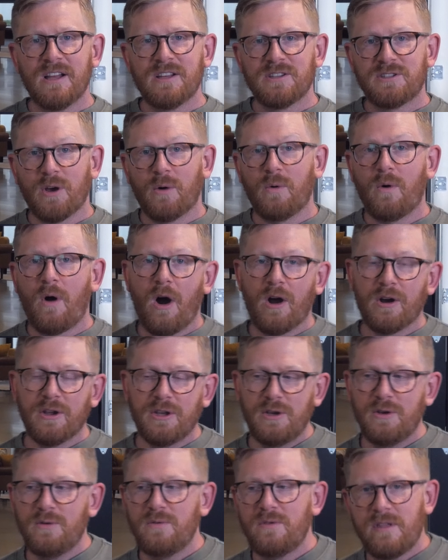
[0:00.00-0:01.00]
So, are
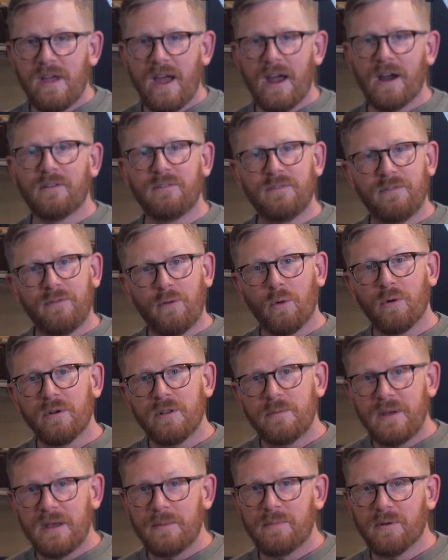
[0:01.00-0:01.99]
you there for
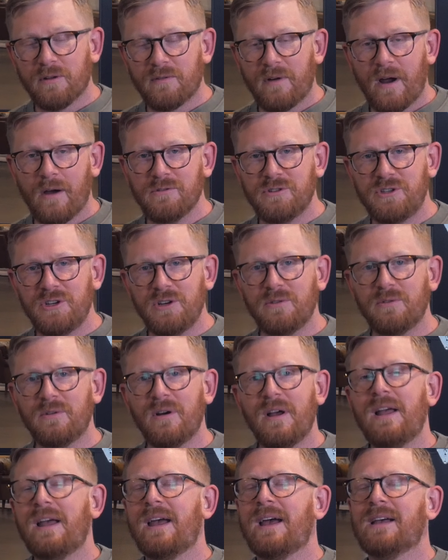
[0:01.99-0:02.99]
the people around you,
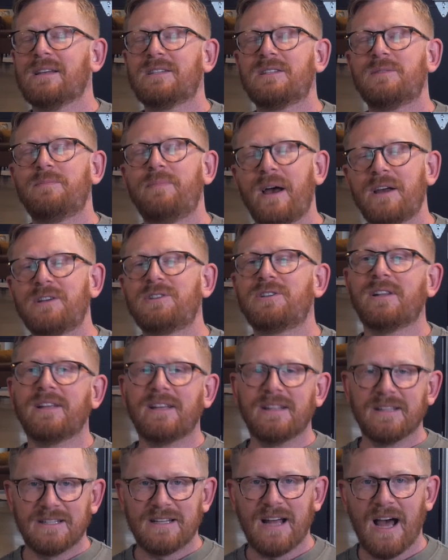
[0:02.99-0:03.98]

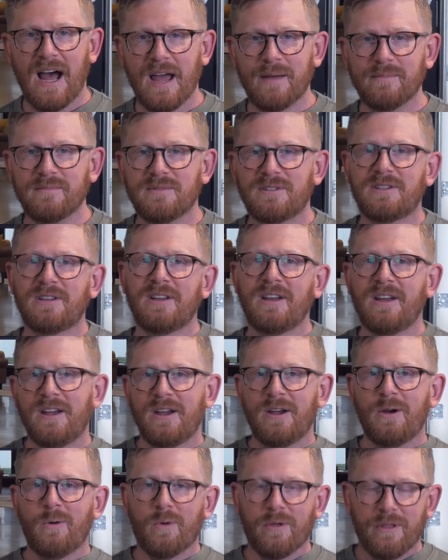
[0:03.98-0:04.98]
especially in the times
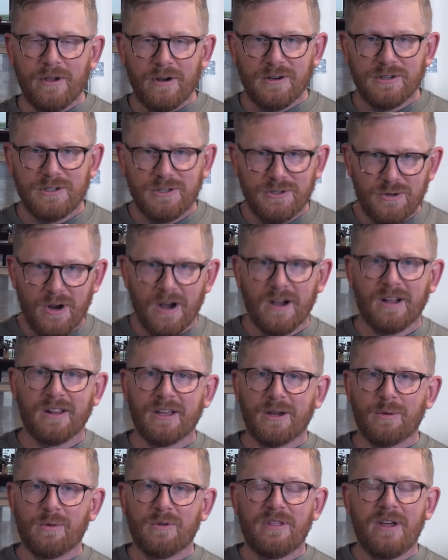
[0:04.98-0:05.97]
where they're
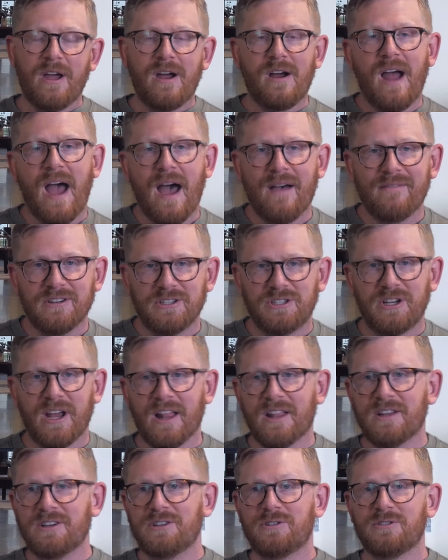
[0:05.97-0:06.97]
struggling, where they're having
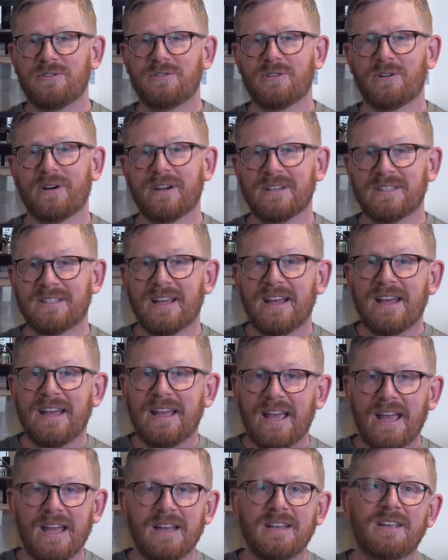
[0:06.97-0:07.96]
challenges, or it's
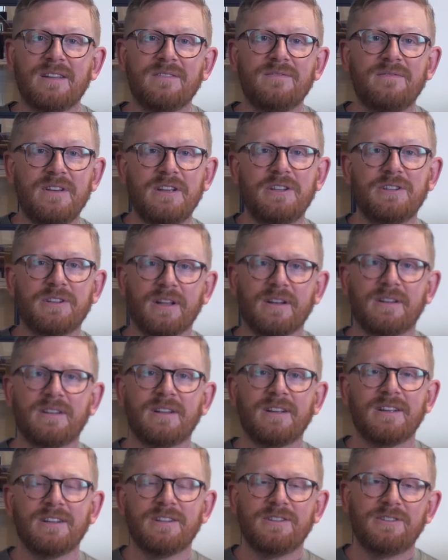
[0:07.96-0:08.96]

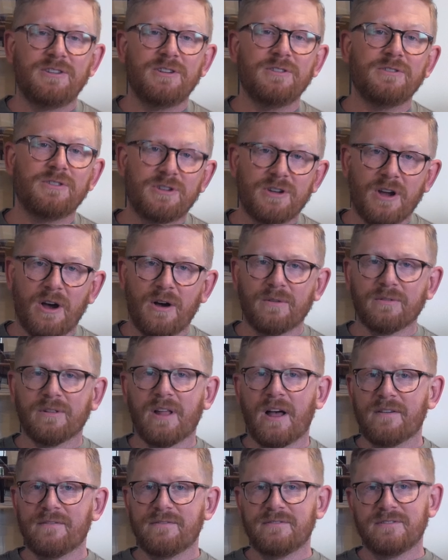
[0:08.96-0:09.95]
inconvenient to show
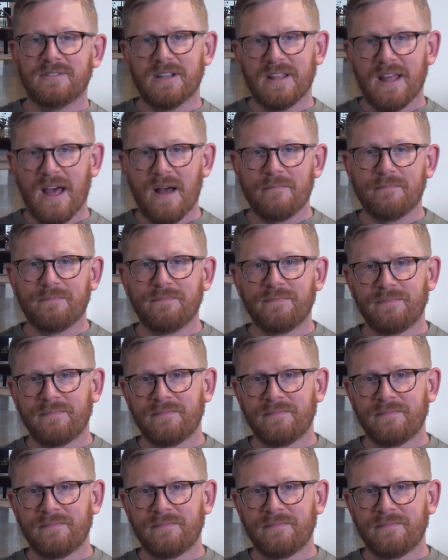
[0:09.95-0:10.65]
love to them?